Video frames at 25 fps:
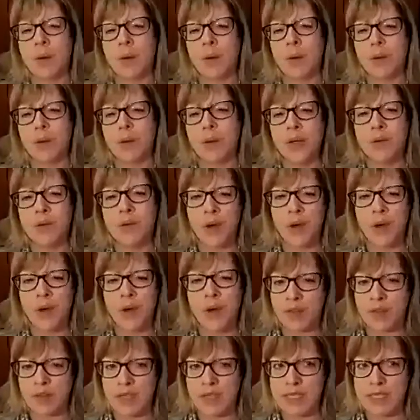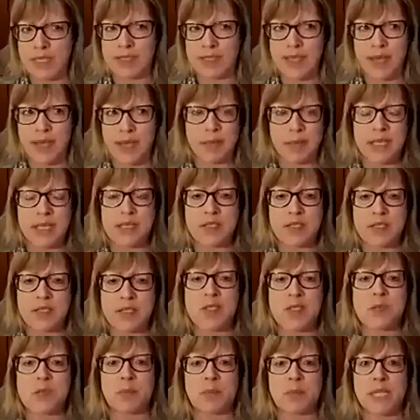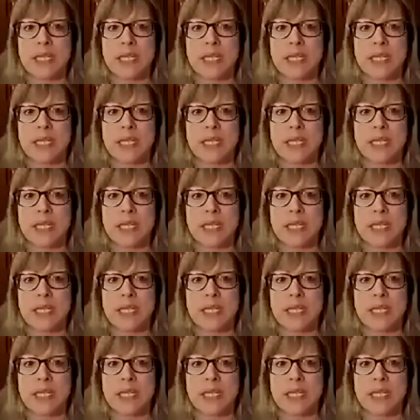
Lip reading: you know that these segments are split